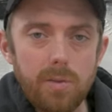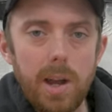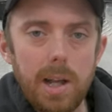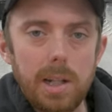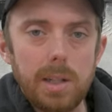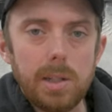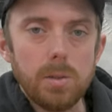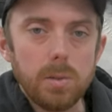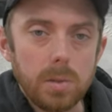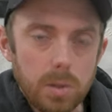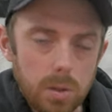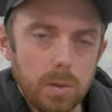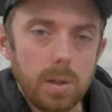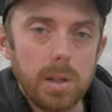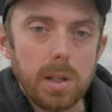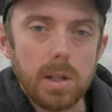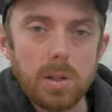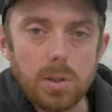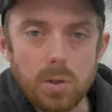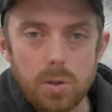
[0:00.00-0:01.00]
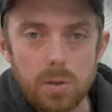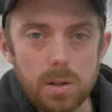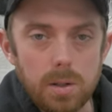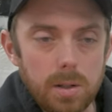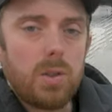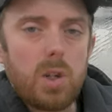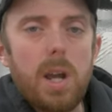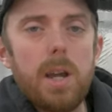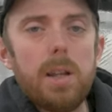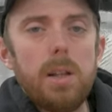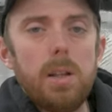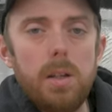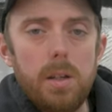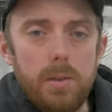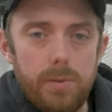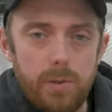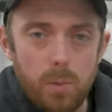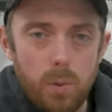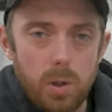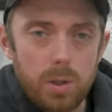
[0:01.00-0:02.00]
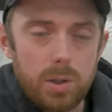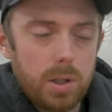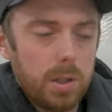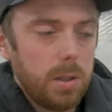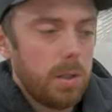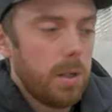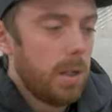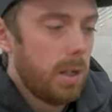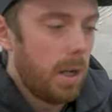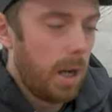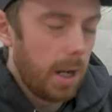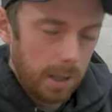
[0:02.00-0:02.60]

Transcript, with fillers: value to the industry. Chandler, if you're watching,